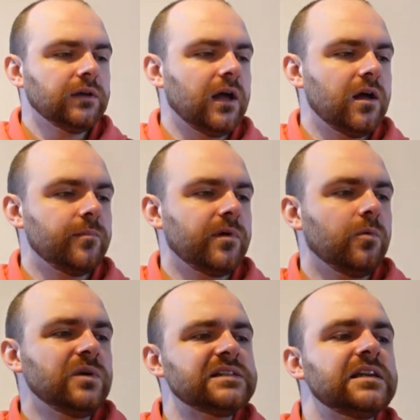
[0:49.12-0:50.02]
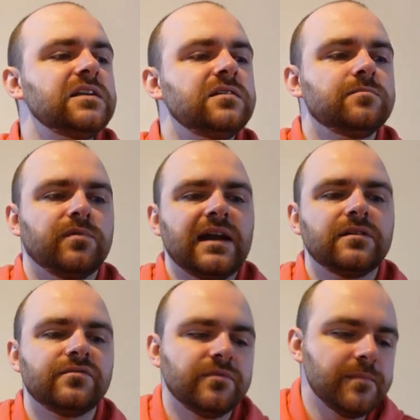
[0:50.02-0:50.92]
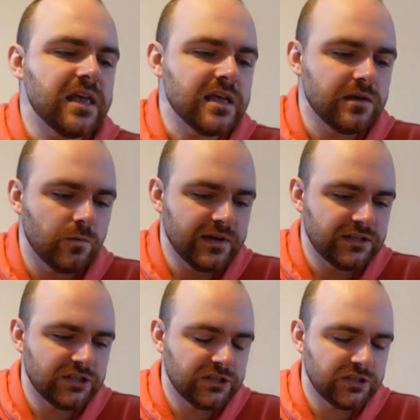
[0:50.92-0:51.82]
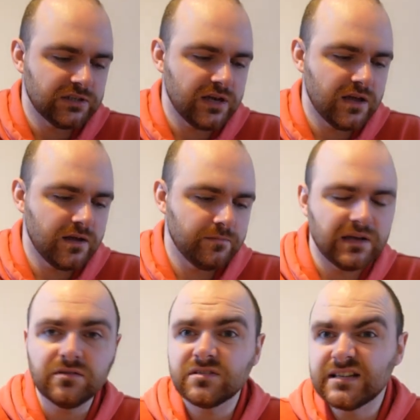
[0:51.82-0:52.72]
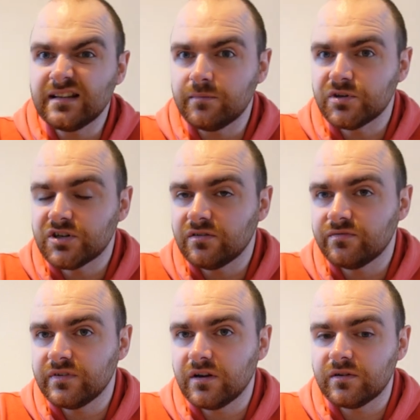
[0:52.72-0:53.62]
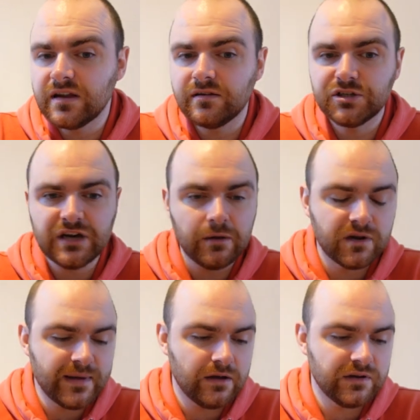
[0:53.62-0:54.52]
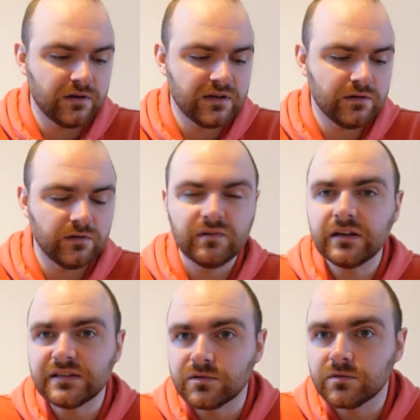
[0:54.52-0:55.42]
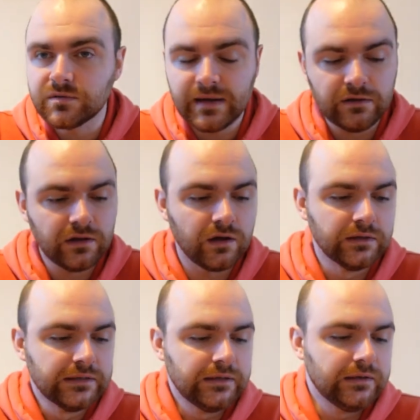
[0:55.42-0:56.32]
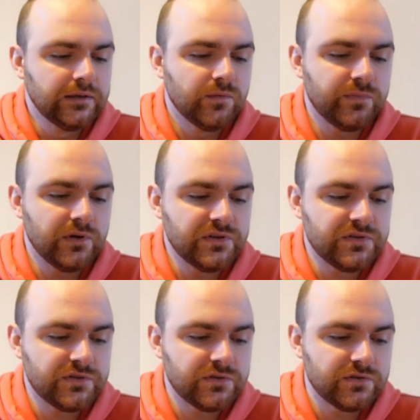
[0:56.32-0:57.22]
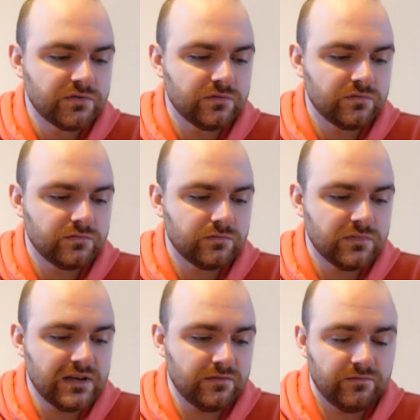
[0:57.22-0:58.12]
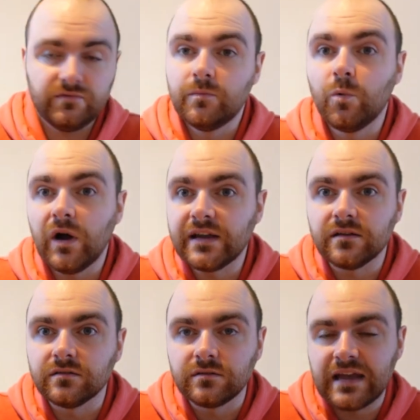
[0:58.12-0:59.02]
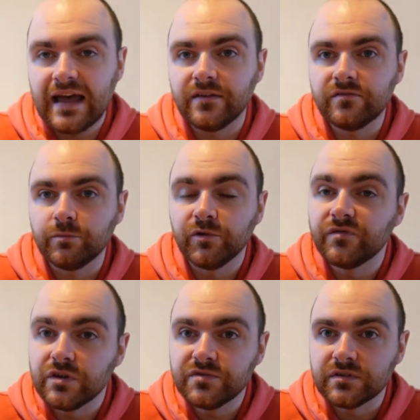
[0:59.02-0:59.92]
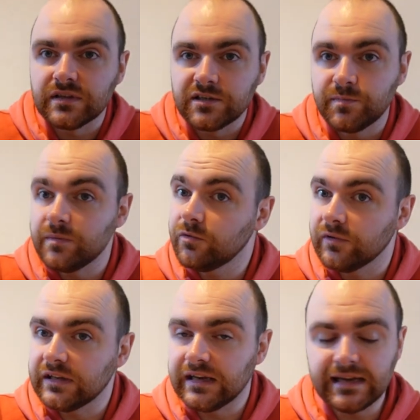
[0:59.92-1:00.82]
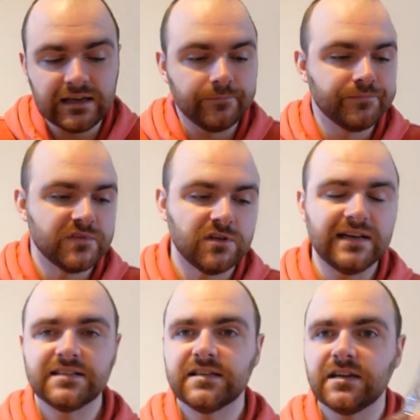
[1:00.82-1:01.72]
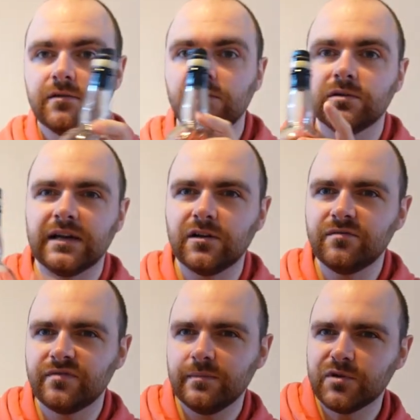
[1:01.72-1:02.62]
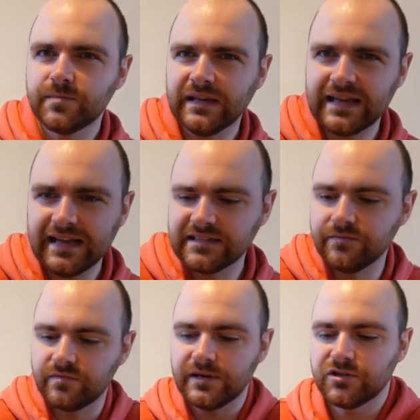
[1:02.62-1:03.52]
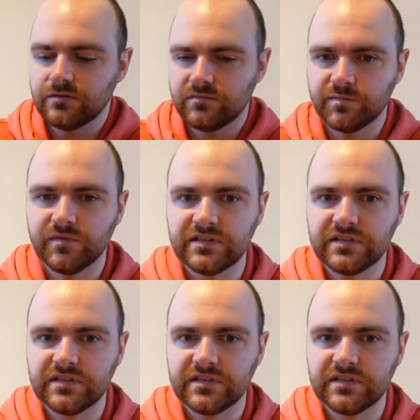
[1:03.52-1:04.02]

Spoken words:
But a whiskey brand for me, which I don't see that much of, you don't hear it shouted about, you don't hear it really talked about a lot, but from what I can gather from reviews and things, people really like it. So as a 10-year-old, I couldn't find much about the cask information. Let's move